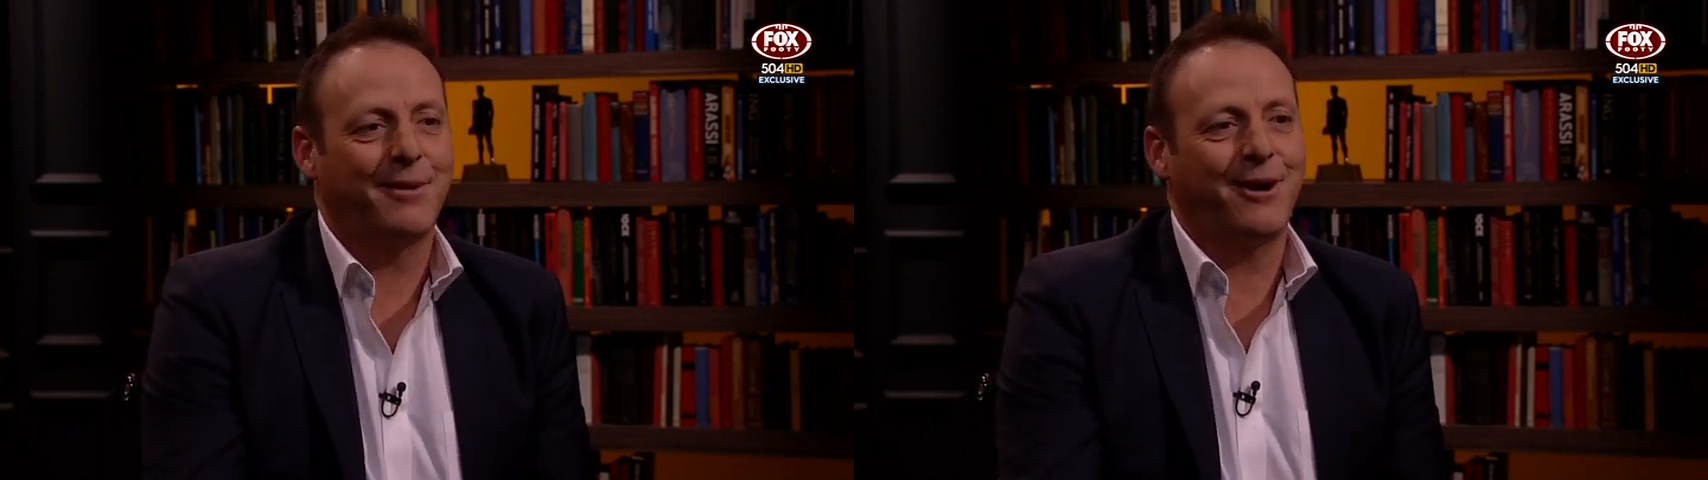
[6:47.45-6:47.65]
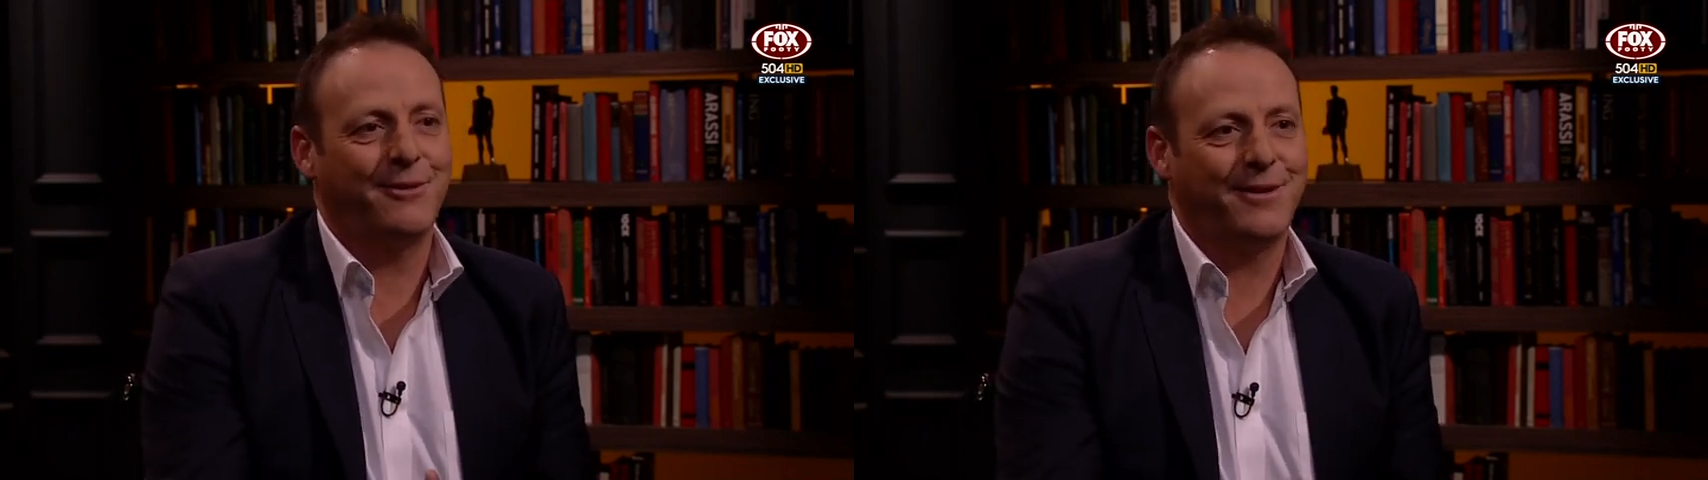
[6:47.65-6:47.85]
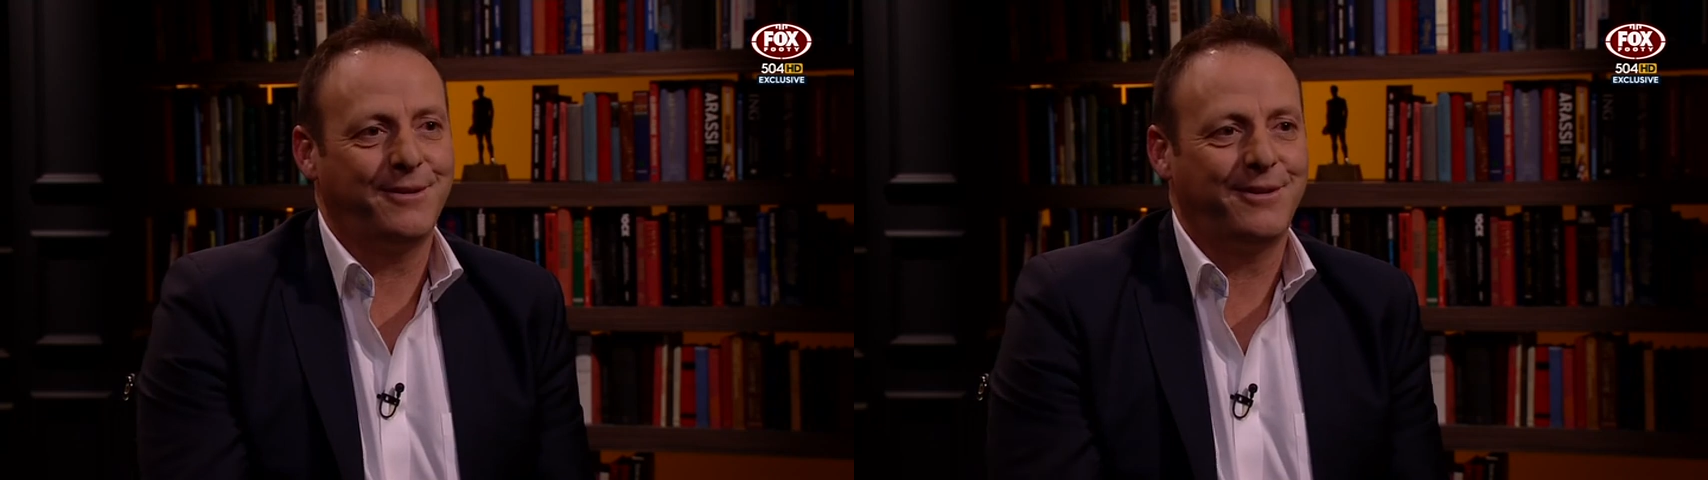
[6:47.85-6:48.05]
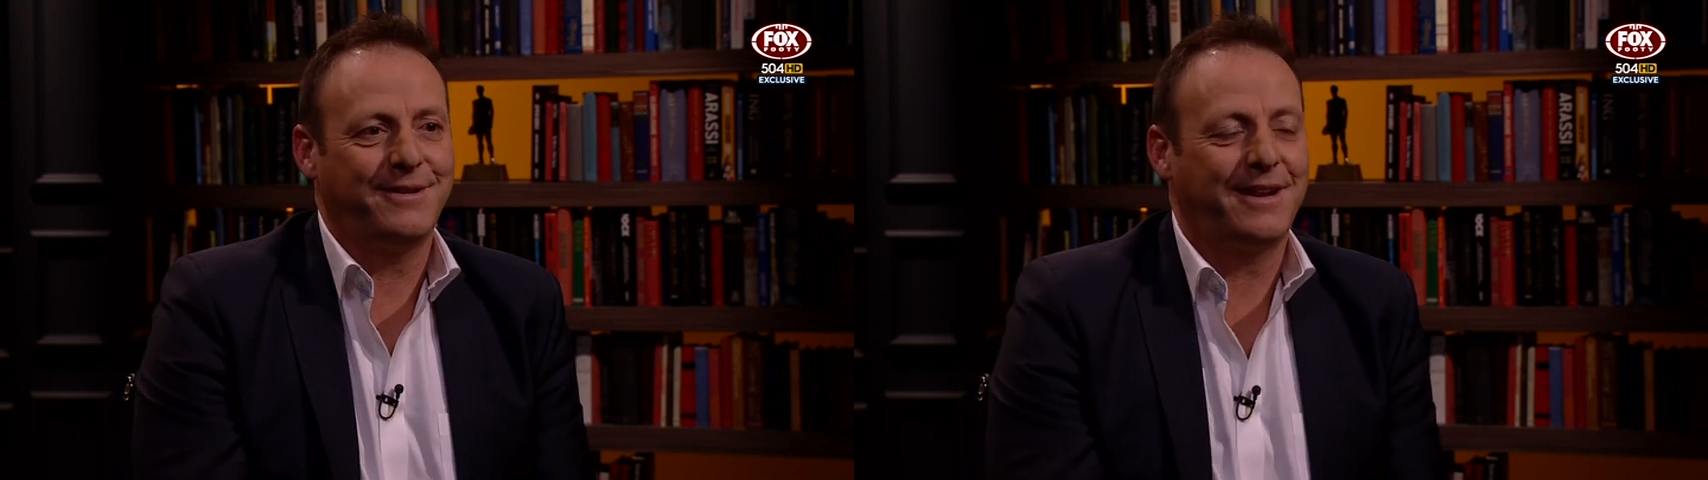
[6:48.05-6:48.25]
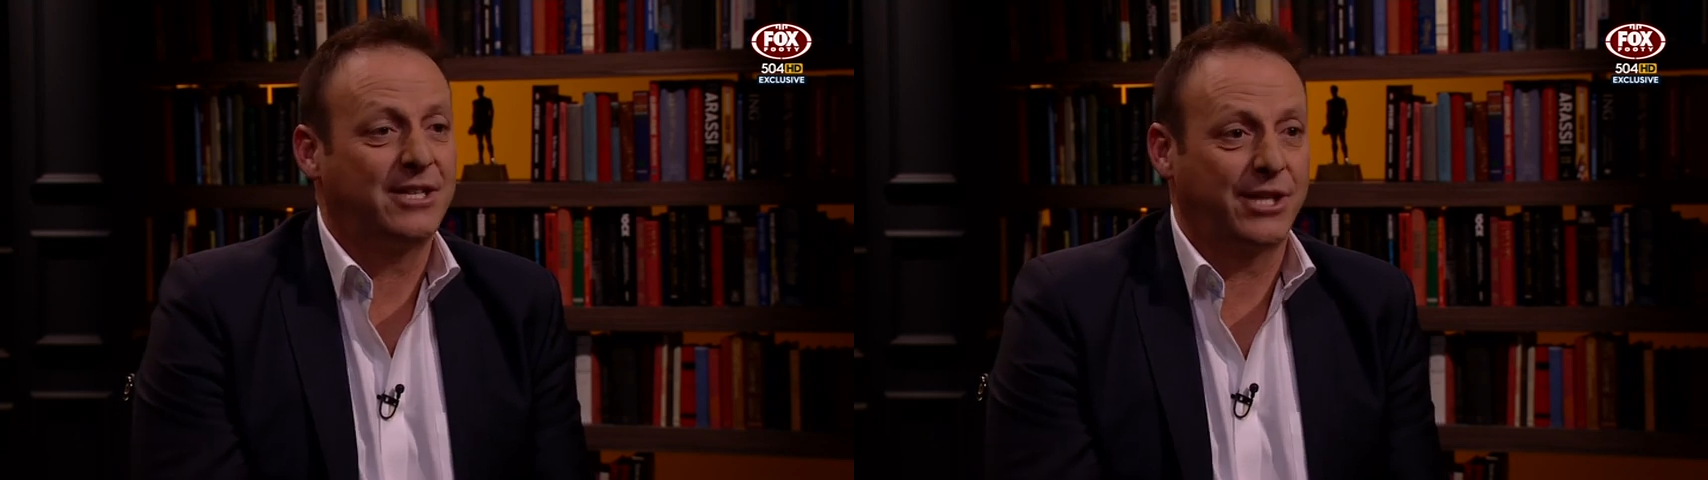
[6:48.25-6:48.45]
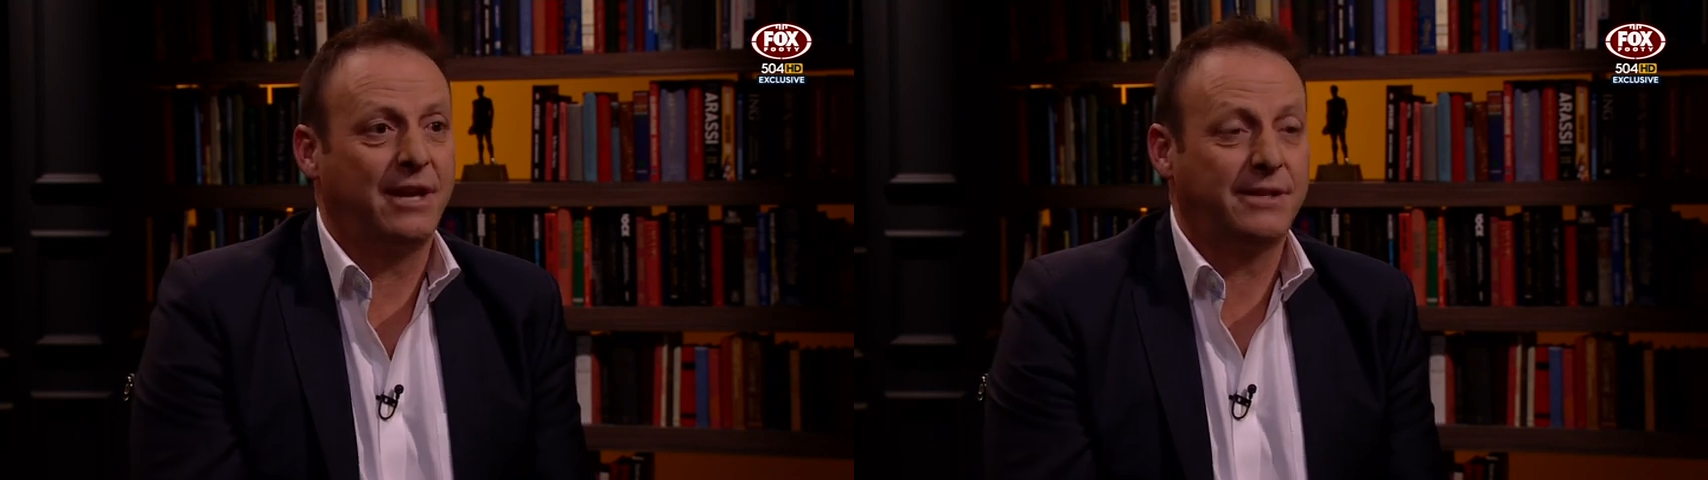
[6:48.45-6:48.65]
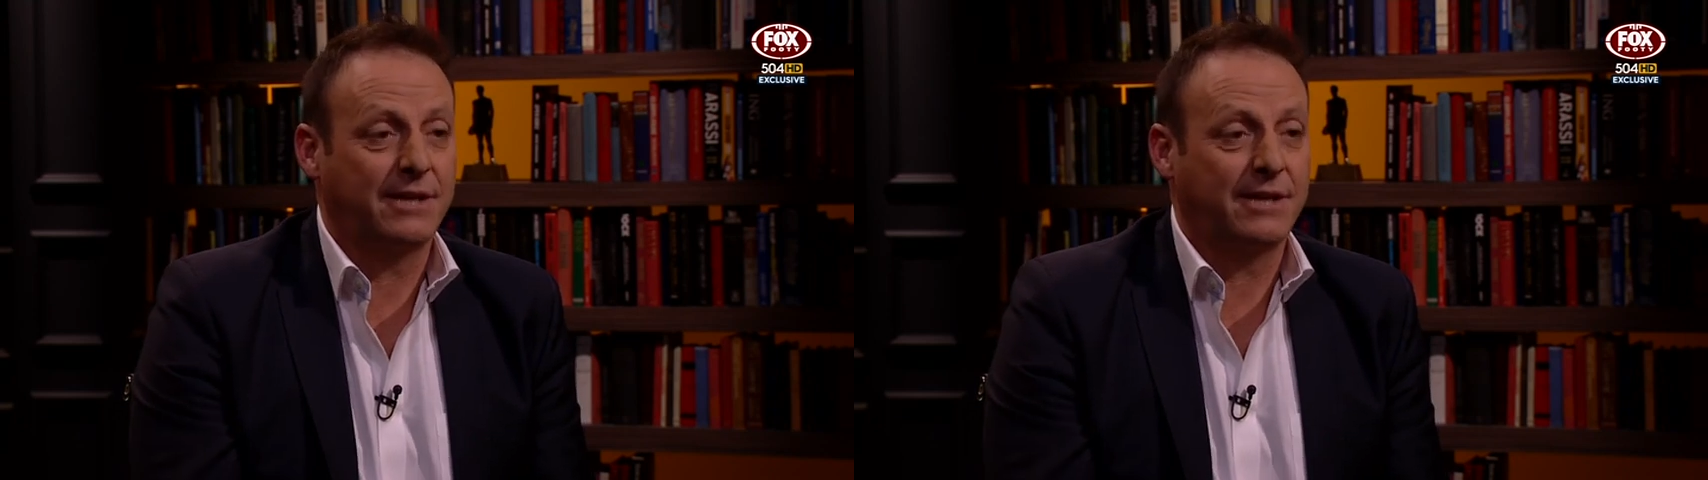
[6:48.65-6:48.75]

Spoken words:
bloke with you and he'd